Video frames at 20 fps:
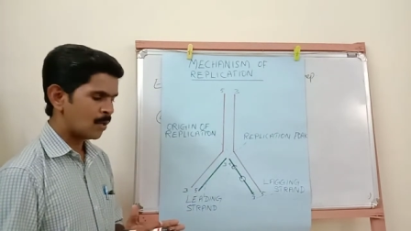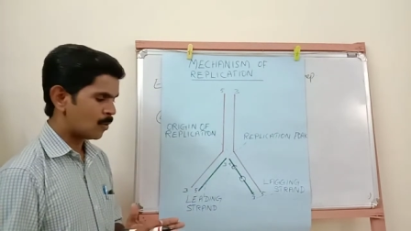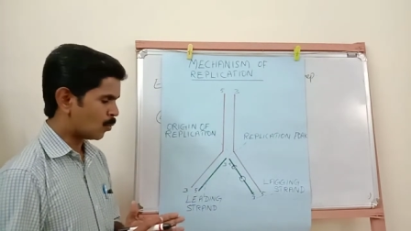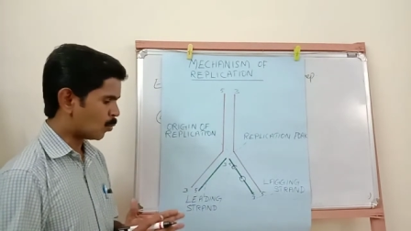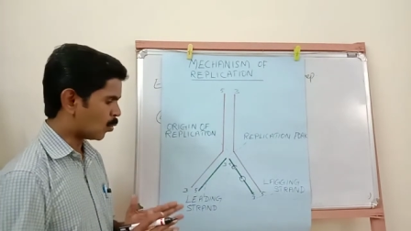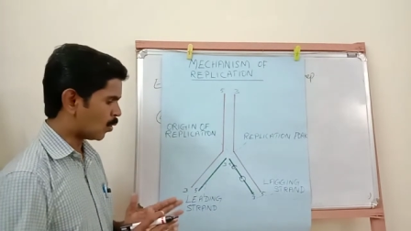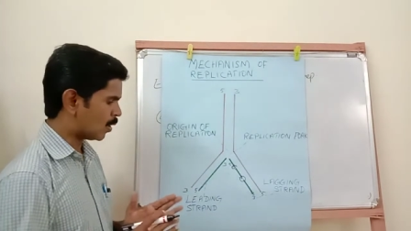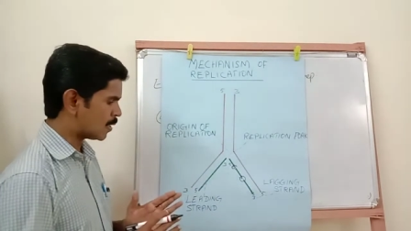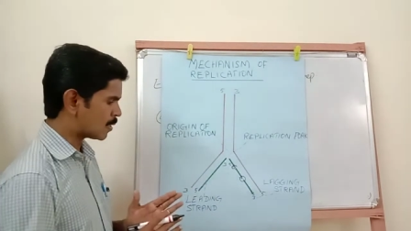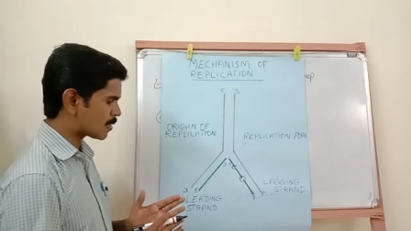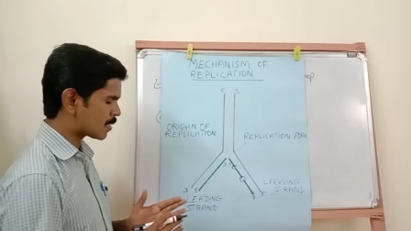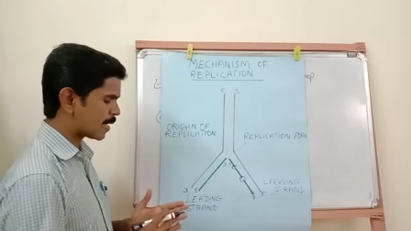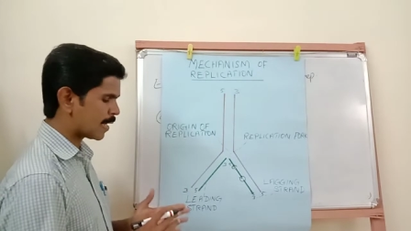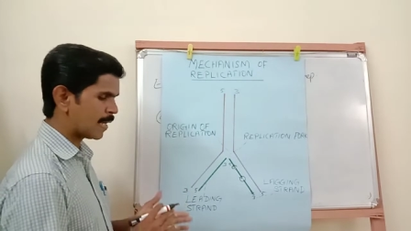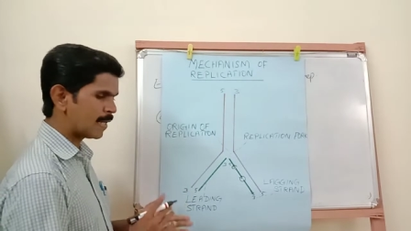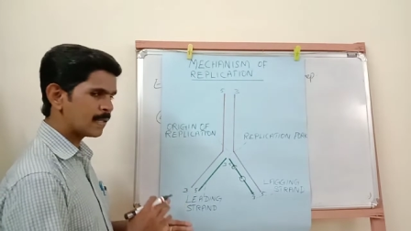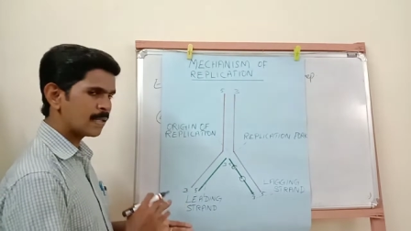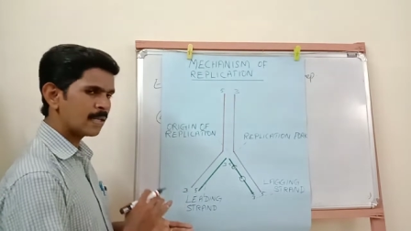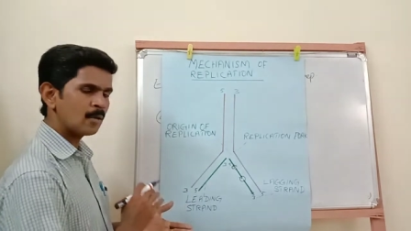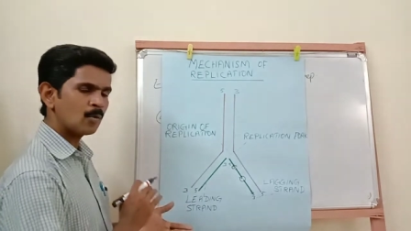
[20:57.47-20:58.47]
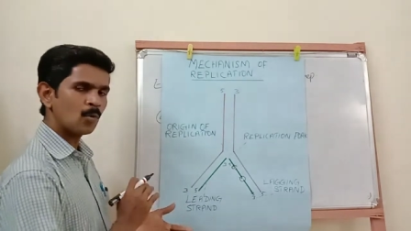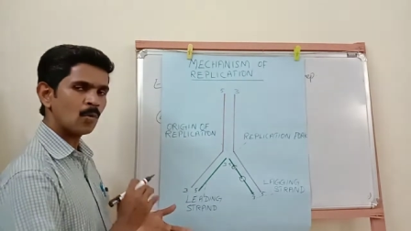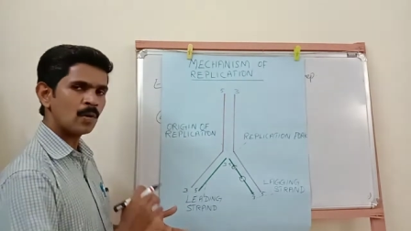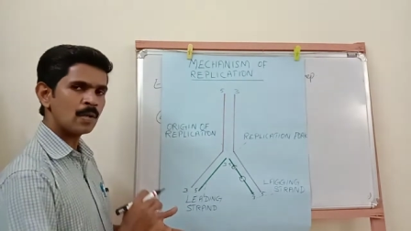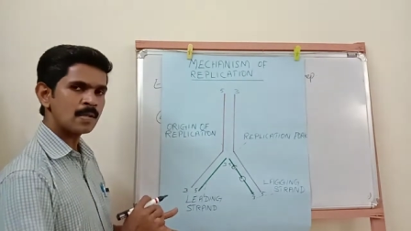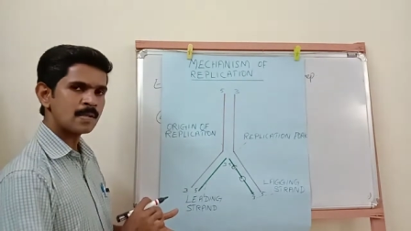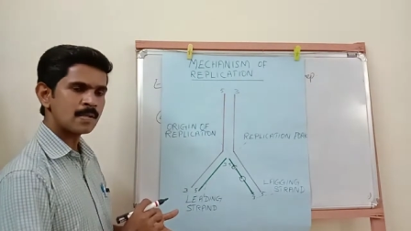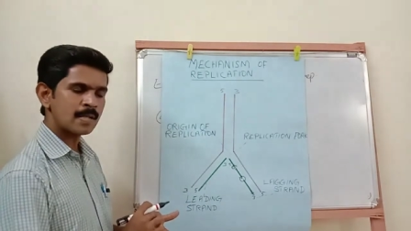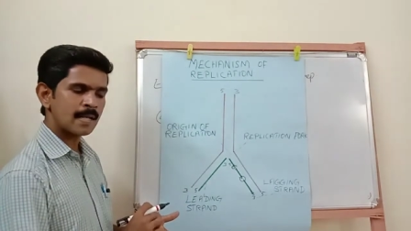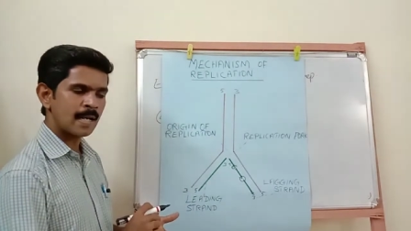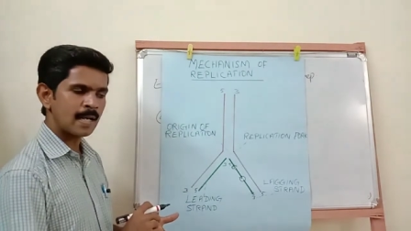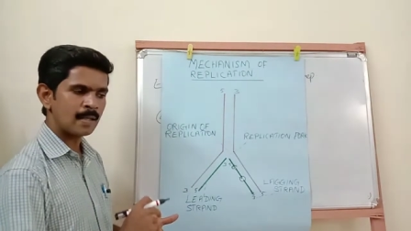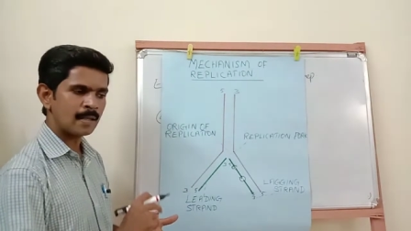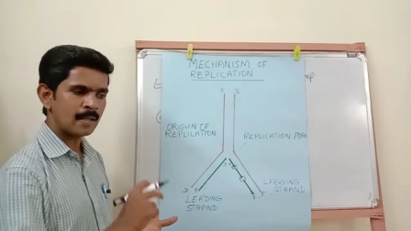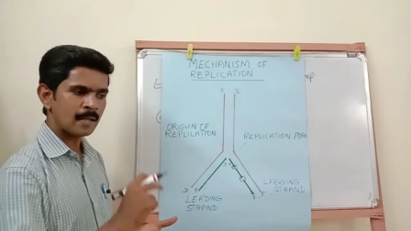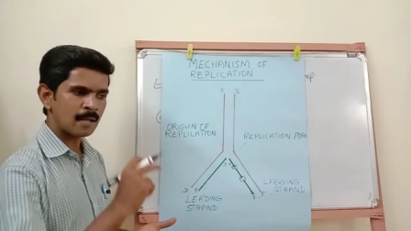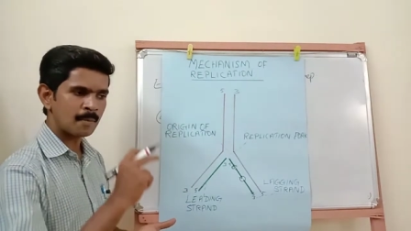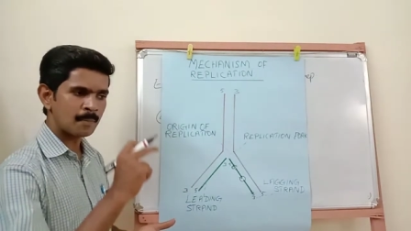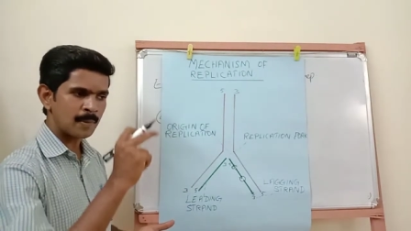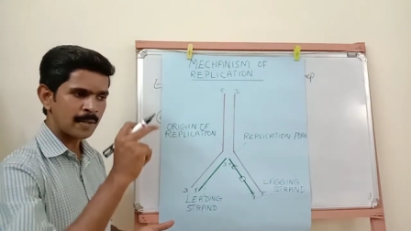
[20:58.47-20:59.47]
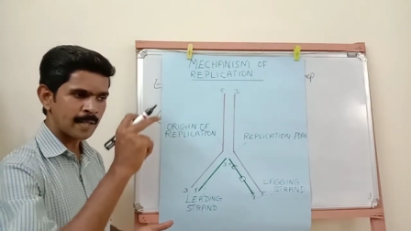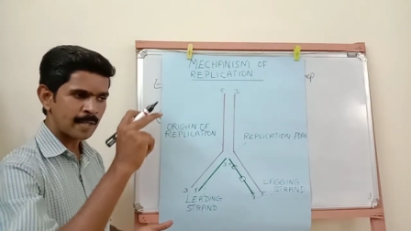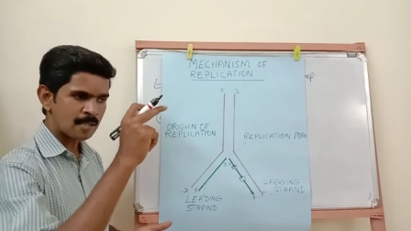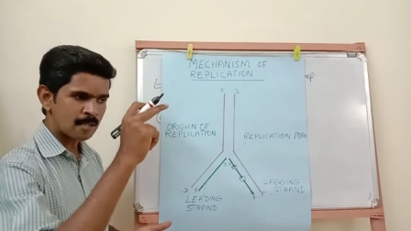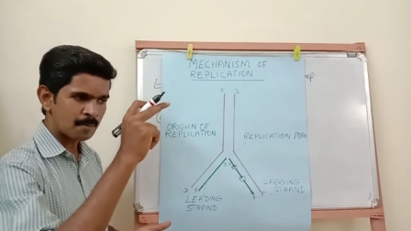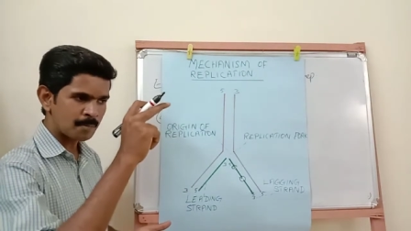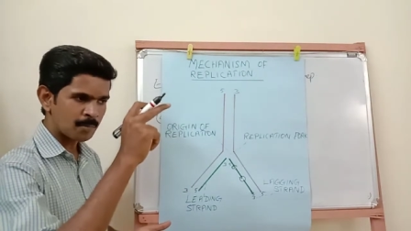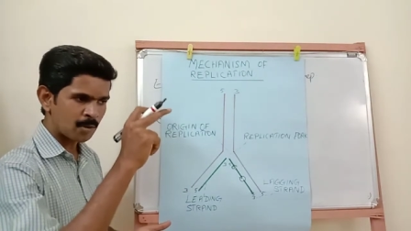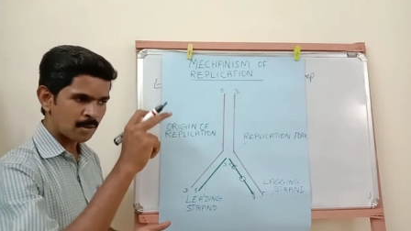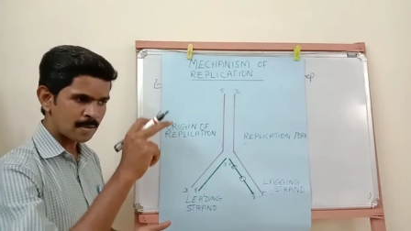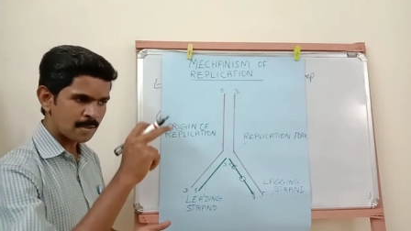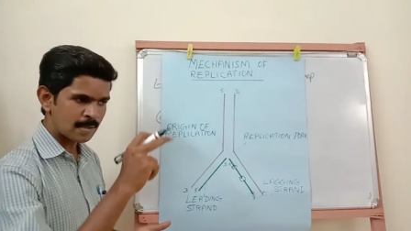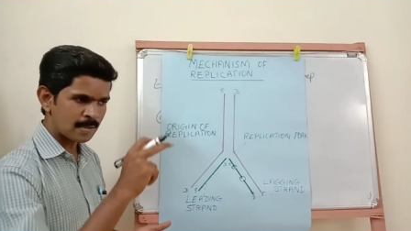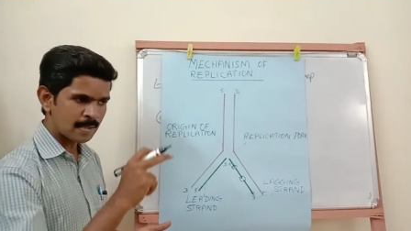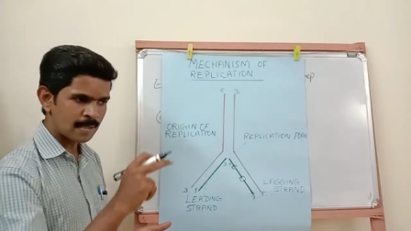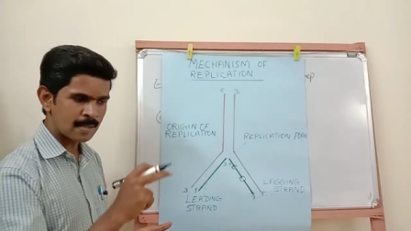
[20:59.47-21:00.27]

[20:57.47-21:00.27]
In one strand the replication process